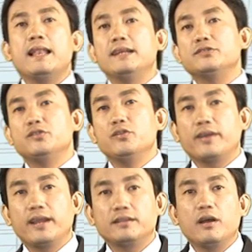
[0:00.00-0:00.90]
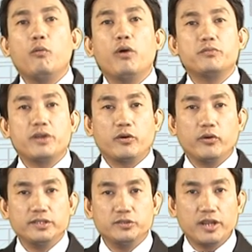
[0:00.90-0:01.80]
Let's look at what we are
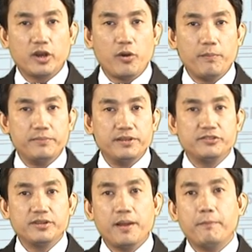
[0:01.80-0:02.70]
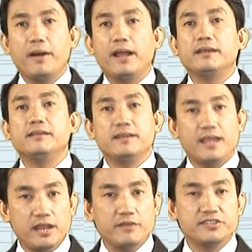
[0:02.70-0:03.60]
going to accomplish by
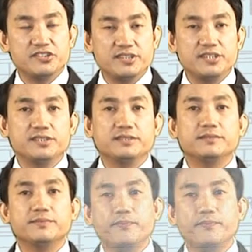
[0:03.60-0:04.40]
the end of the session.